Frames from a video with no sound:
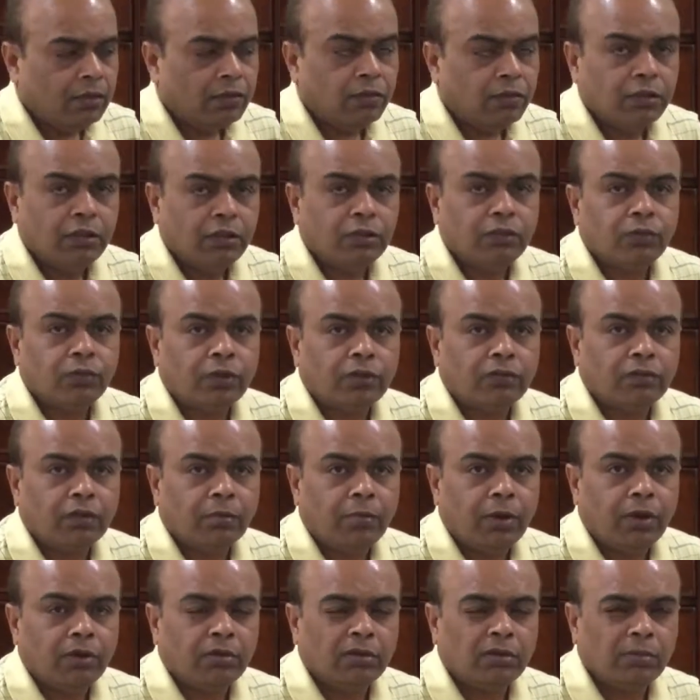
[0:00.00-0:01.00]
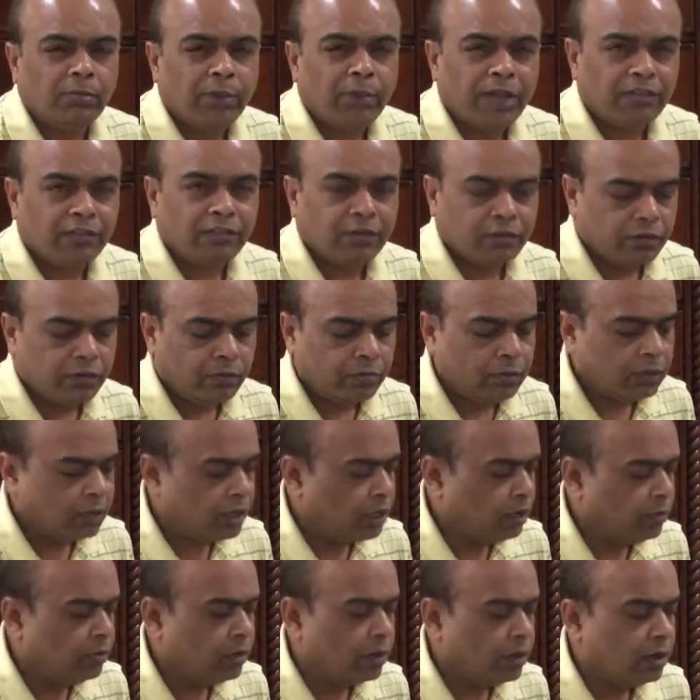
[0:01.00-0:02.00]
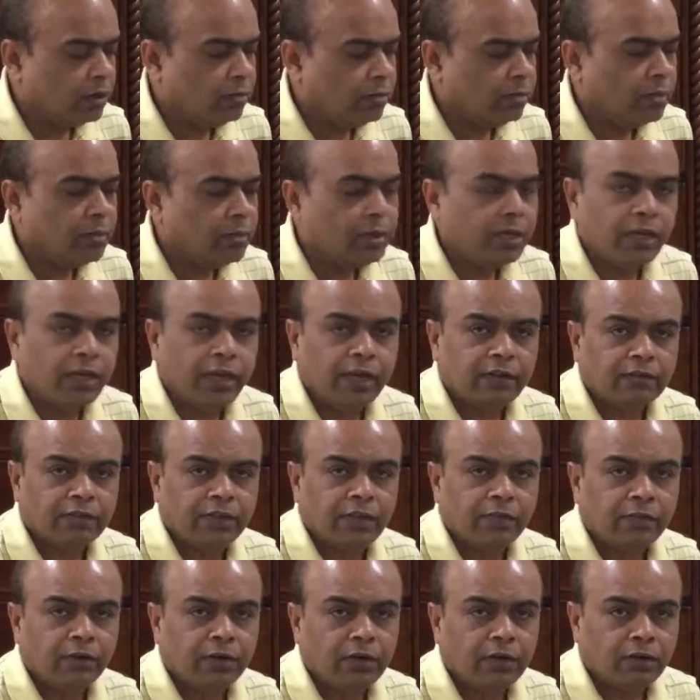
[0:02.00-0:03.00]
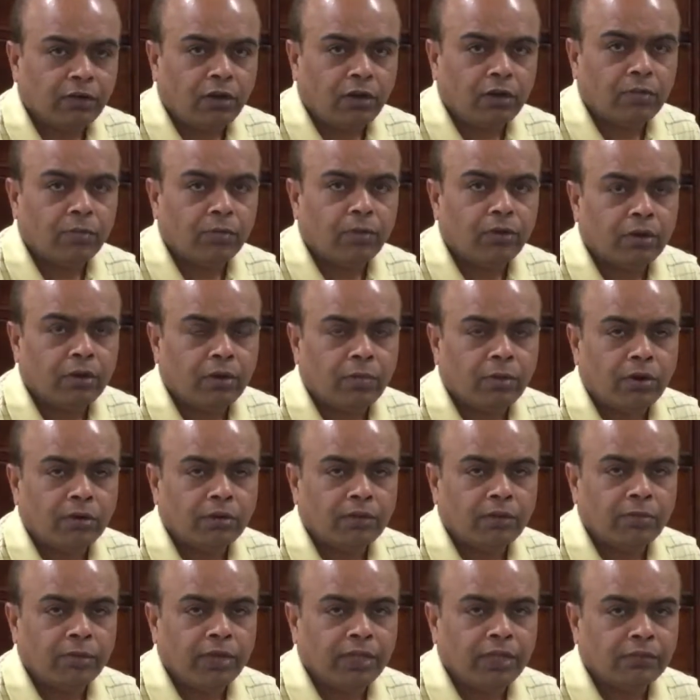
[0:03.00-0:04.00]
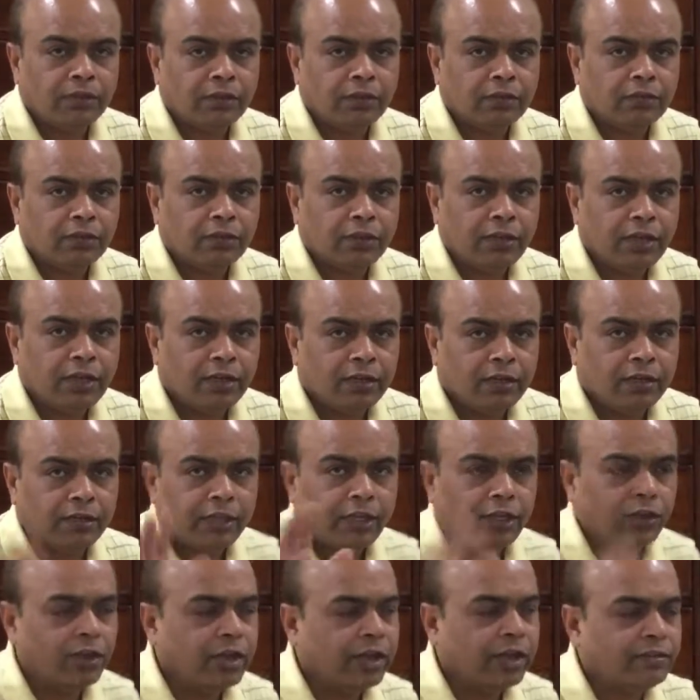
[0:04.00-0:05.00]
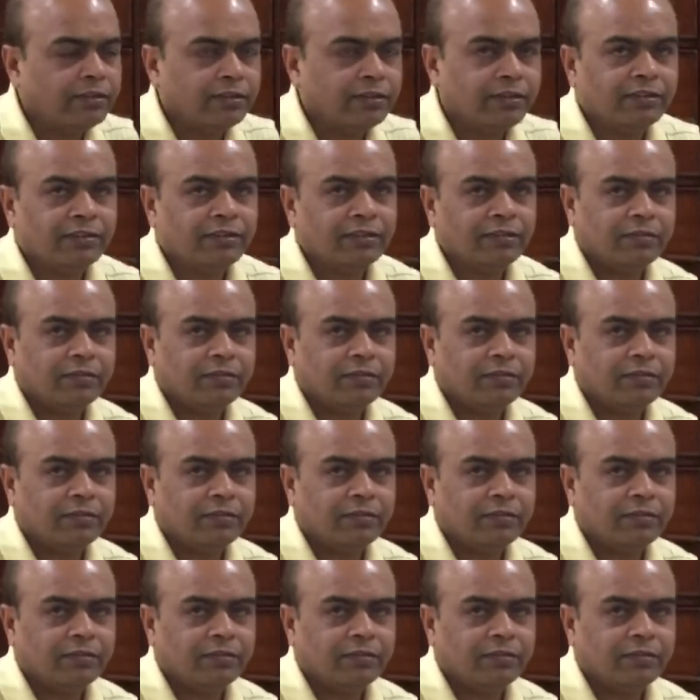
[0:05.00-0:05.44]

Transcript: So this was about the basics of the keyboard. Maybe next time we'll talk more about the basics. Okay, thank you guys.